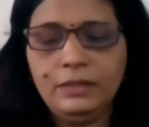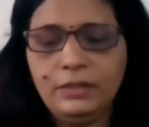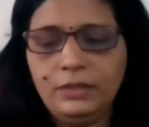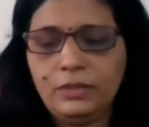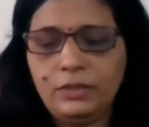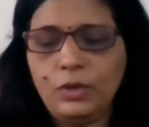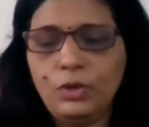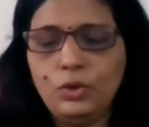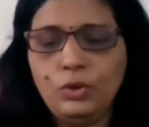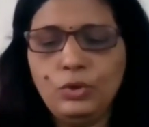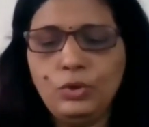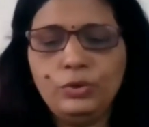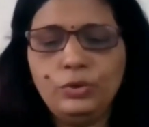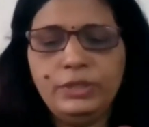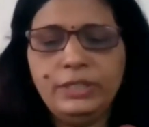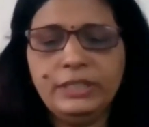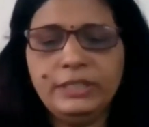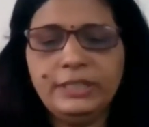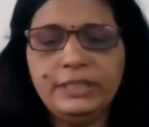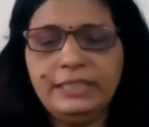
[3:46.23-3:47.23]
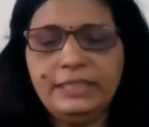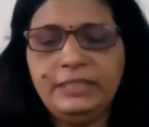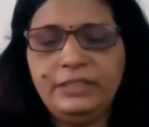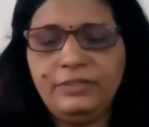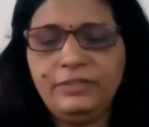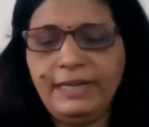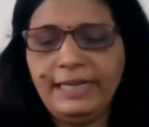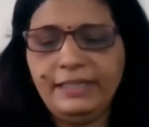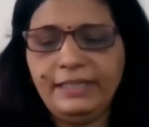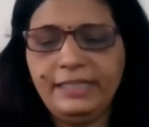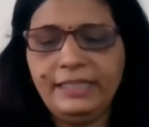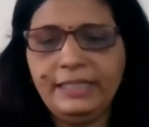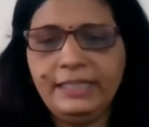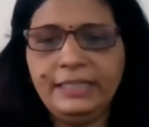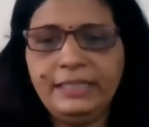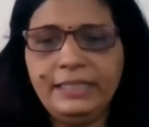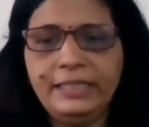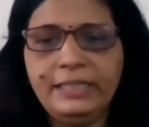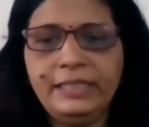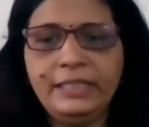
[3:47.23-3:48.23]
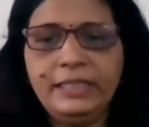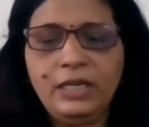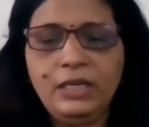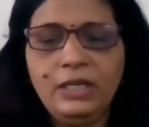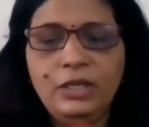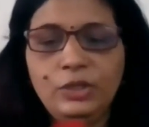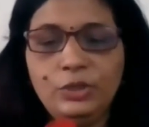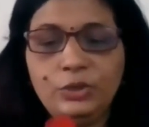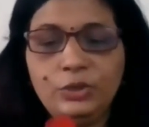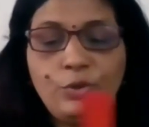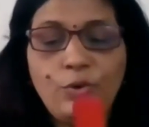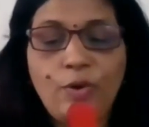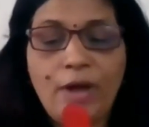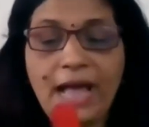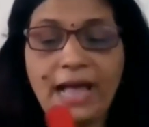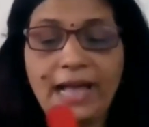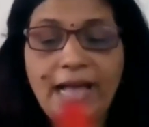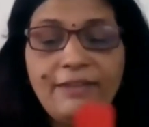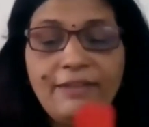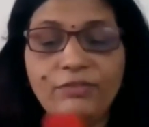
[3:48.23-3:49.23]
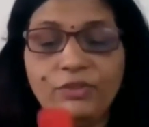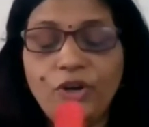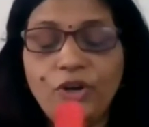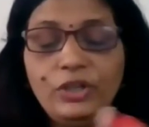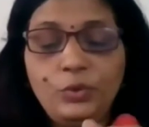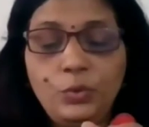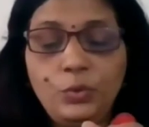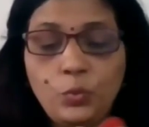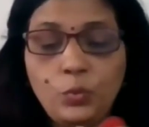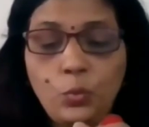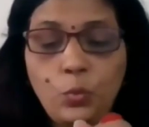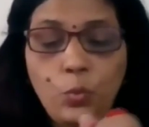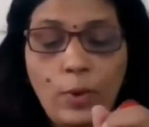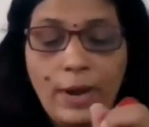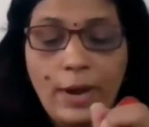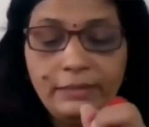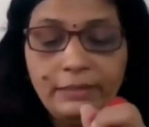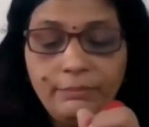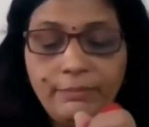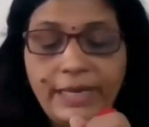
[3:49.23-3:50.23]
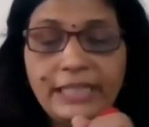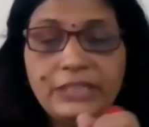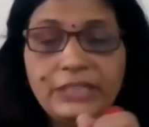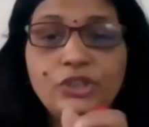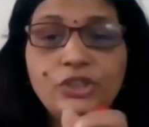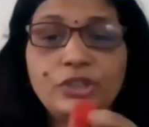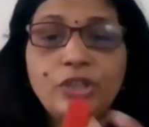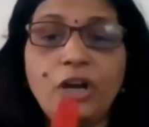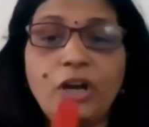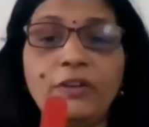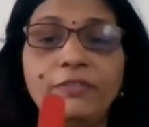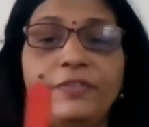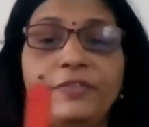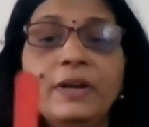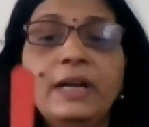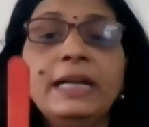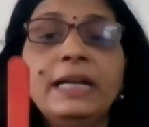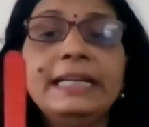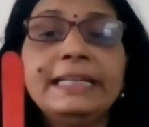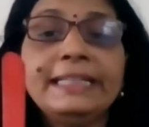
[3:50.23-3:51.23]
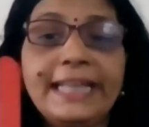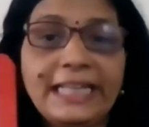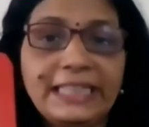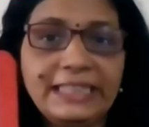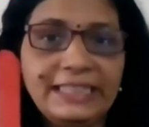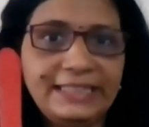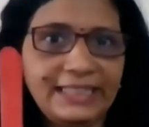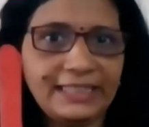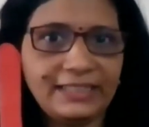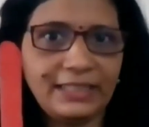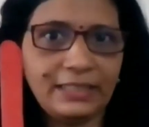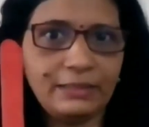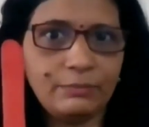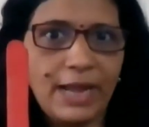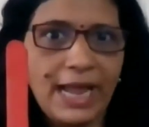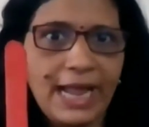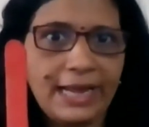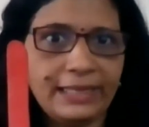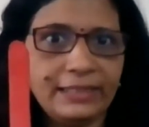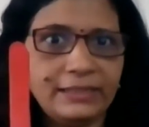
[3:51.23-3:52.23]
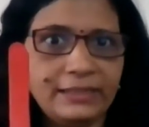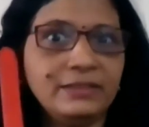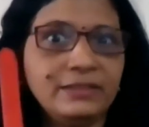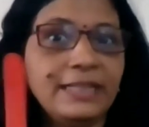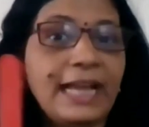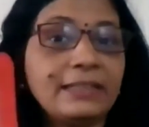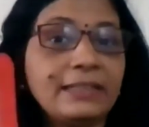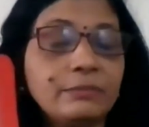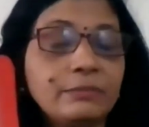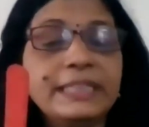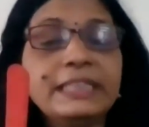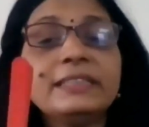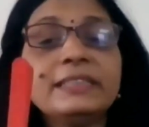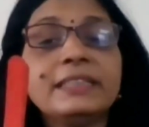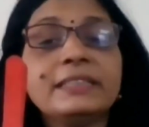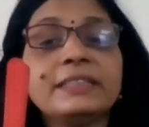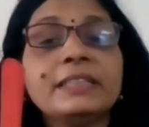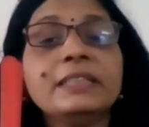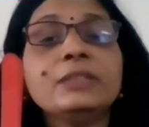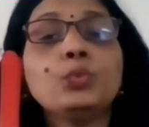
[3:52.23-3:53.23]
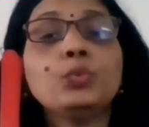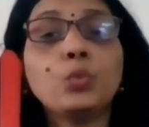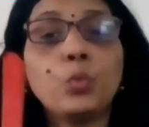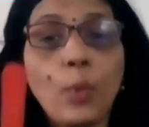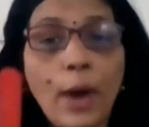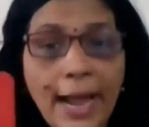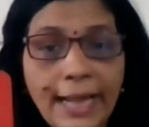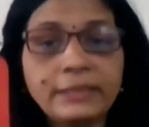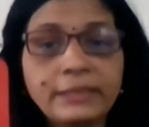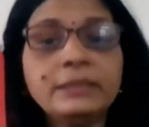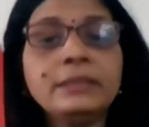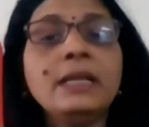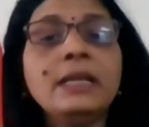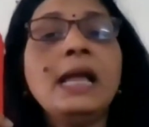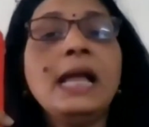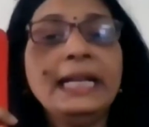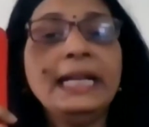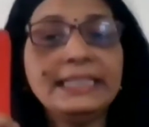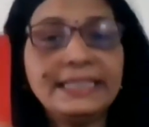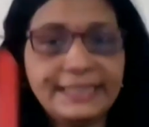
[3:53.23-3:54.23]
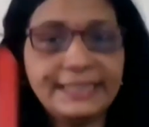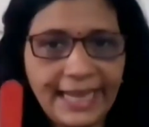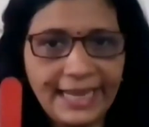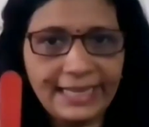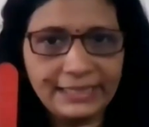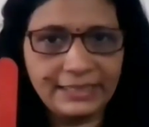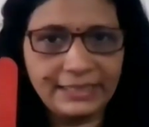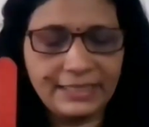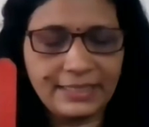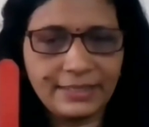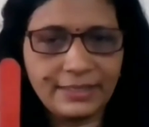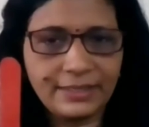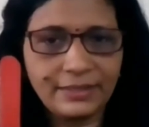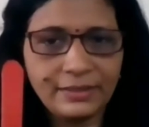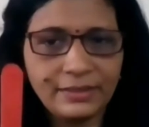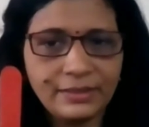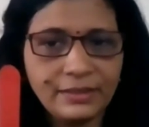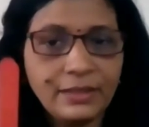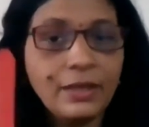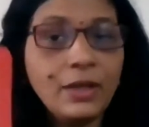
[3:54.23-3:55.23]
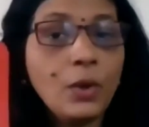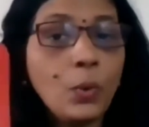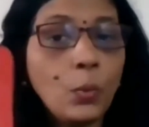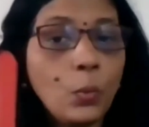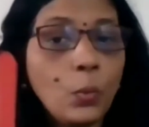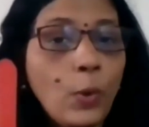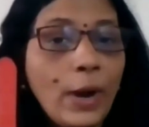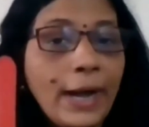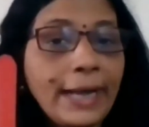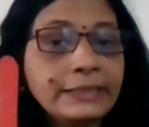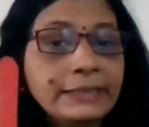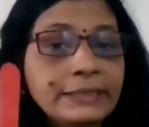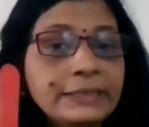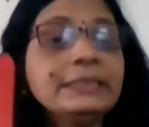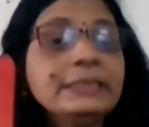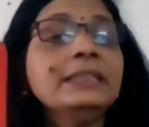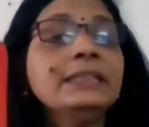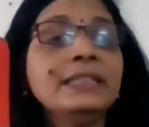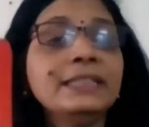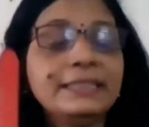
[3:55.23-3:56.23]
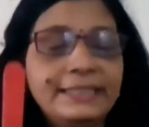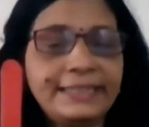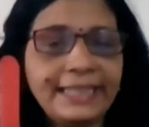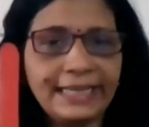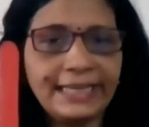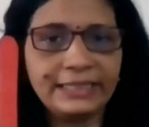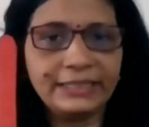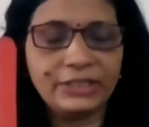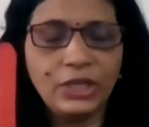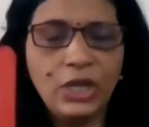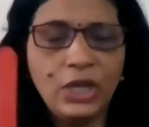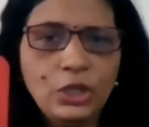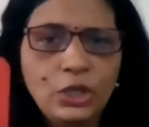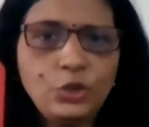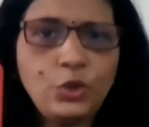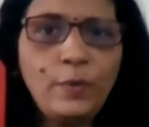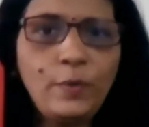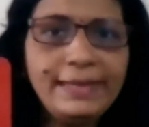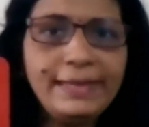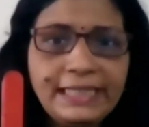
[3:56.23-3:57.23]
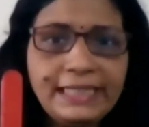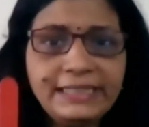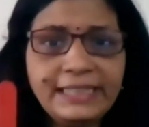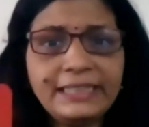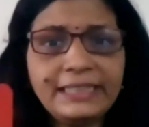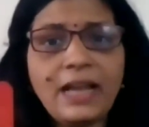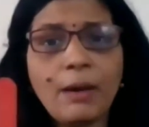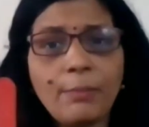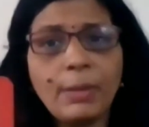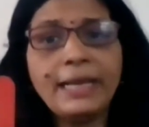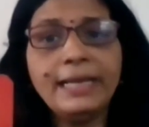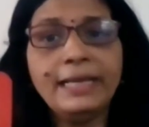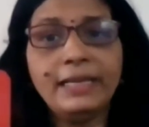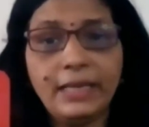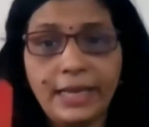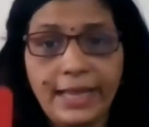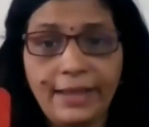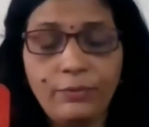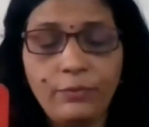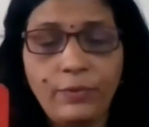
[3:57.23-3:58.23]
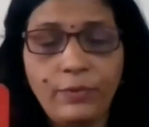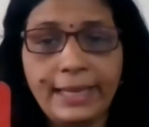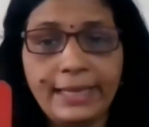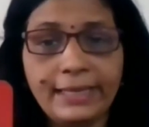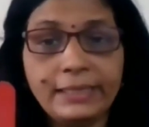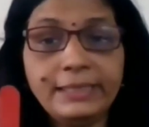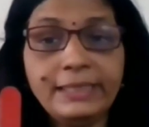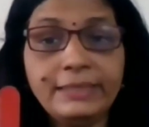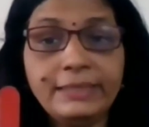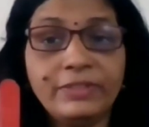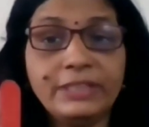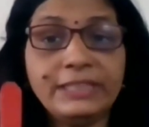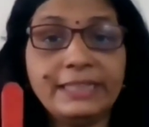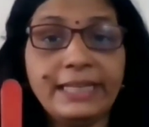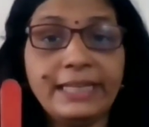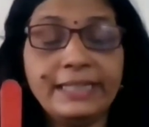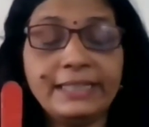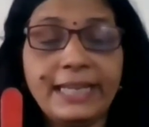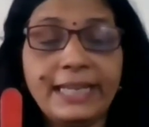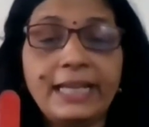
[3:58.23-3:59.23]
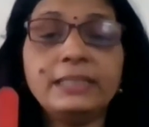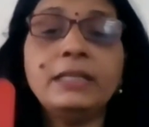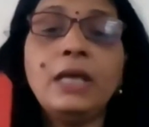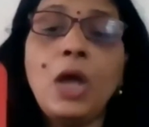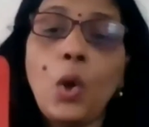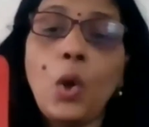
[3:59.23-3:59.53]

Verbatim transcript: So here it's ready. So I have got one bunch of 10 sticks in my hand. That means this is one tenth. One tenth. So when I say number 11, we say it as